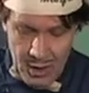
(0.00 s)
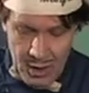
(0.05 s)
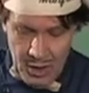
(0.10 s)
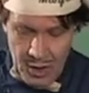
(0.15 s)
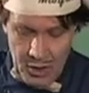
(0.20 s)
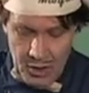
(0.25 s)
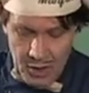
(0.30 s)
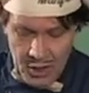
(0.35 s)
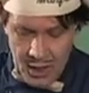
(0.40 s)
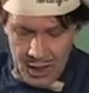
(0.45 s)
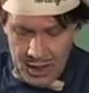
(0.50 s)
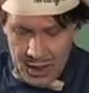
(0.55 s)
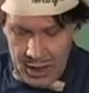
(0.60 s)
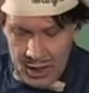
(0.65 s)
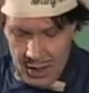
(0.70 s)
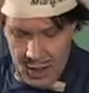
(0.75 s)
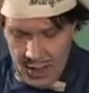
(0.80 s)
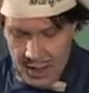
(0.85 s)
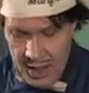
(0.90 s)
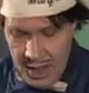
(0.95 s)
And you cut
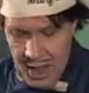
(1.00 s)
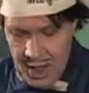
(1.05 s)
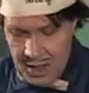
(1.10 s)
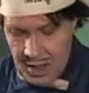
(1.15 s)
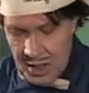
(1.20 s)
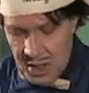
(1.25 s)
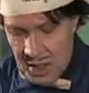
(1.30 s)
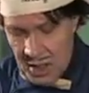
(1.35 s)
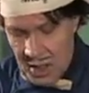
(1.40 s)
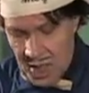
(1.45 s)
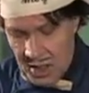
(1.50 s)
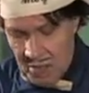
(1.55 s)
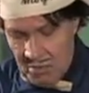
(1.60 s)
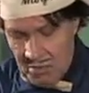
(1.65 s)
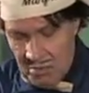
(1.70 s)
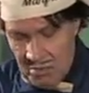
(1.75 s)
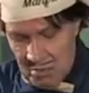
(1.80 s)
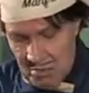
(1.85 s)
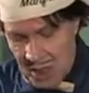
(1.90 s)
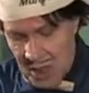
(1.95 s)
down like that.
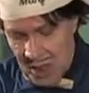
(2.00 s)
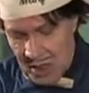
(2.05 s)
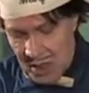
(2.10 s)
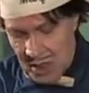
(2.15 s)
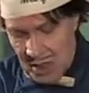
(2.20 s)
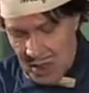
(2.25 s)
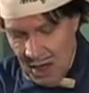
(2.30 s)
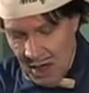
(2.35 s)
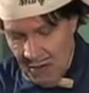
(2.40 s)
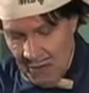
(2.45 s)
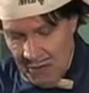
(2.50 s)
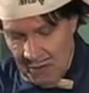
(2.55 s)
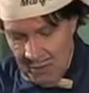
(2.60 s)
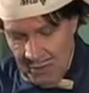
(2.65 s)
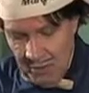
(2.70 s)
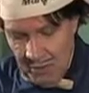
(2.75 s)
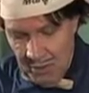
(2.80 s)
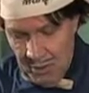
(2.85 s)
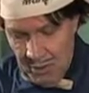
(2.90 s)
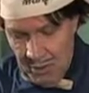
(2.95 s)
Tonight, that's enough
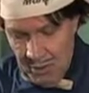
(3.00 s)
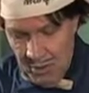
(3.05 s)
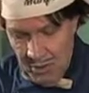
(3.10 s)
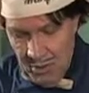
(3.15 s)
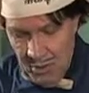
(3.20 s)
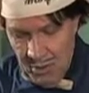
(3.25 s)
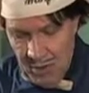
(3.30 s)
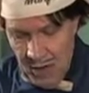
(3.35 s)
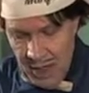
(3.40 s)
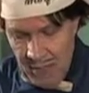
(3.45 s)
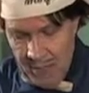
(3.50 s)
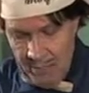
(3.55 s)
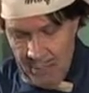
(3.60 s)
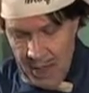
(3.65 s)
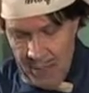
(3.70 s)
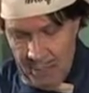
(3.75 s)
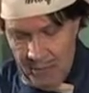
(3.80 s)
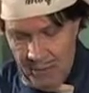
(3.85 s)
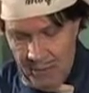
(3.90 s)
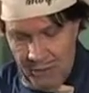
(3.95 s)
red
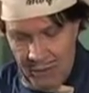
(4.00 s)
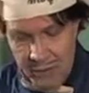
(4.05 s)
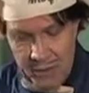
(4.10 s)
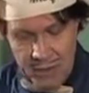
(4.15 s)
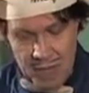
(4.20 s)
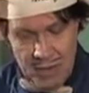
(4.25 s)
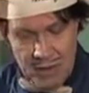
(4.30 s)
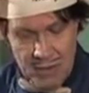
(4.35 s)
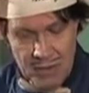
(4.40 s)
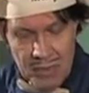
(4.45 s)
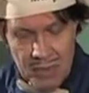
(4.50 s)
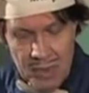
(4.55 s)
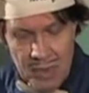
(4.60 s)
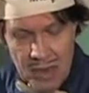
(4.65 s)
pepper for me.